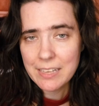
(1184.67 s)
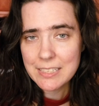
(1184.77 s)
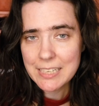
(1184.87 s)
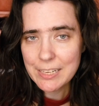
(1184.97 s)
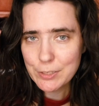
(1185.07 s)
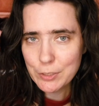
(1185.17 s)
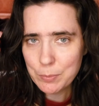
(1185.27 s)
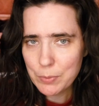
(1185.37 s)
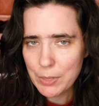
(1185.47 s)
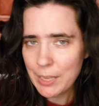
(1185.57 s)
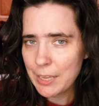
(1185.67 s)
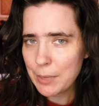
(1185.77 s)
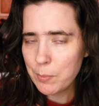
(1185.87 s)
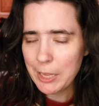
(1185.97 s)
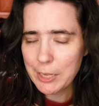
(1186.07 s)
Tingledom
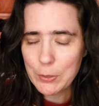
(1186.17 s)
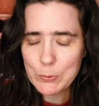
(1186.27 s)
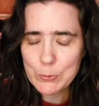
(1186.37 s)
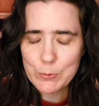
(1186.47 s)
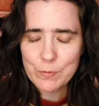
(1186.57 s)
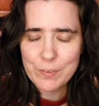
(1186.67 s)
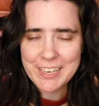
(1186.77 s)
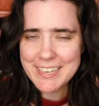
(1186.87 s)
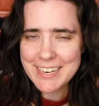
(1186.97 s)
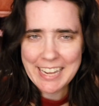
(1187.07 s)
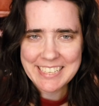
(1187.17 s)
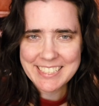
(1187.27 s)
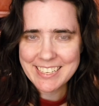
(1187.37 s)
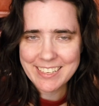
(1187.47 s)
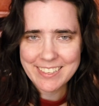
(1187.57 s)
being my own
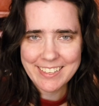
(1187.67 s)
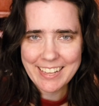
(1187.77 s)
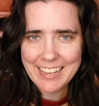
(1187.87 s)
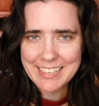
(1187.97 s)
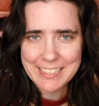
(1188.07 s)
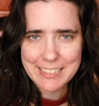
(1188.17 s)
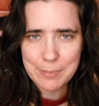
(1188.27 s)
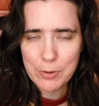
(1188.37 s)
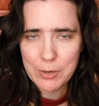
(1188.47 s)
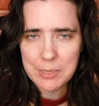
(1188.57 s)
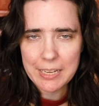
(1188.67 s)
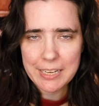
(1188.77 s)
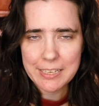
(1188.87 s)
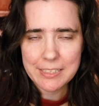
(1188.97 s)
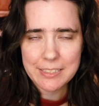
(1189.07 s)
fantastical ASMR
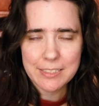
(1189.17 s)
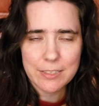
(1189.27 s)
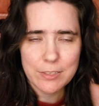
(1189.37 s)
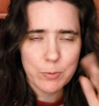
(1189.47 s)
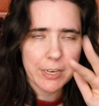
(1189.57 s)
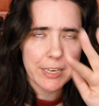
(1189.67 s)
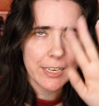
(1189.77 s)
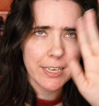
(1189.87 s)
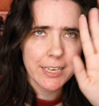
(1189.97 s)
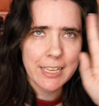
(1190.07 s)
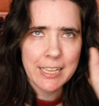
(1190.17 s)
land where